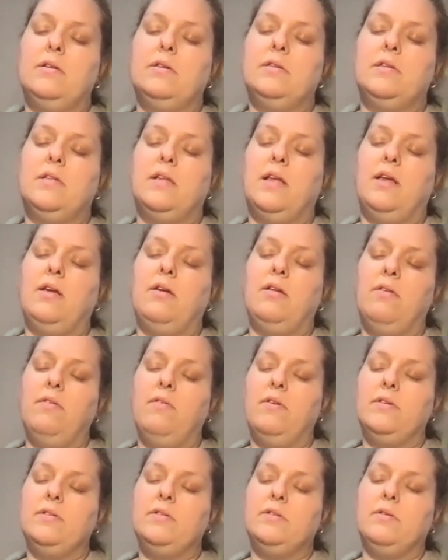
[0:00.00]
to the
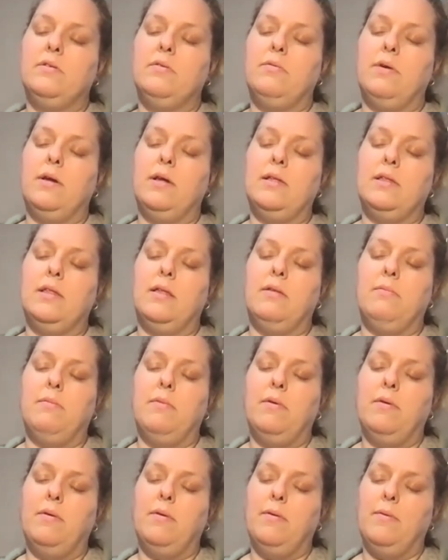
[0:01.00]
universal
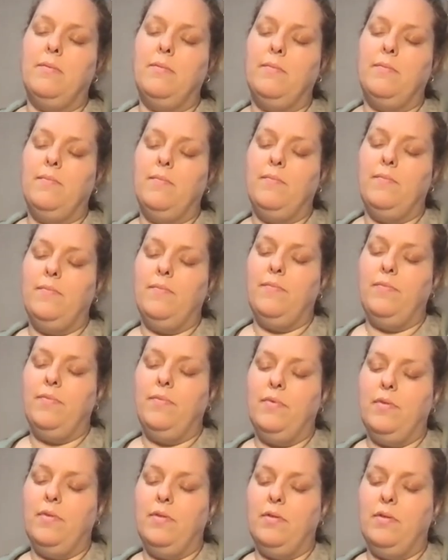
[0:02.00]
rhythm.
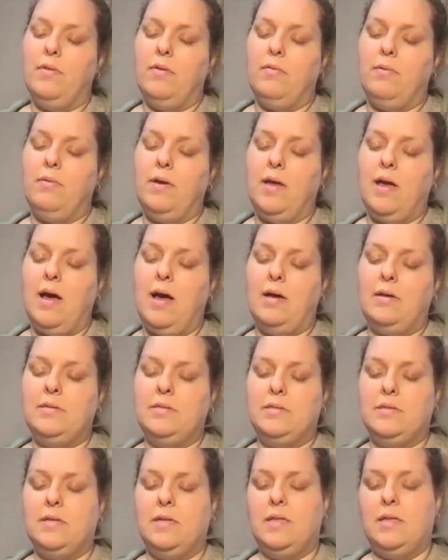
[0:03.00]
We
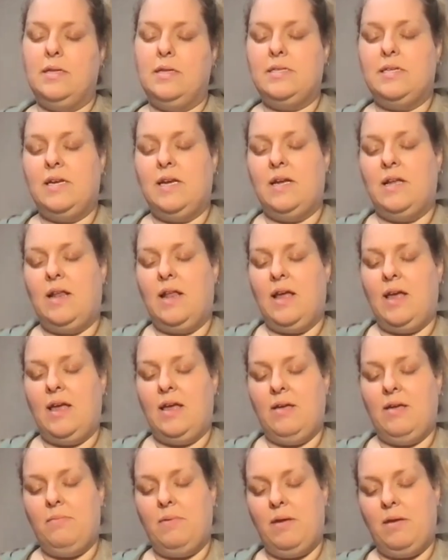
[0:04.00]
ask that the
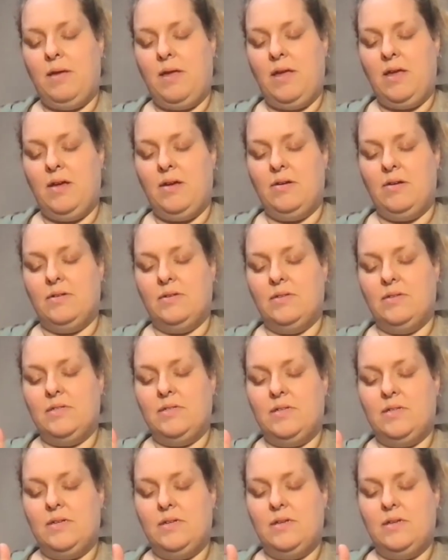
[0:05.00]
DNA be healed,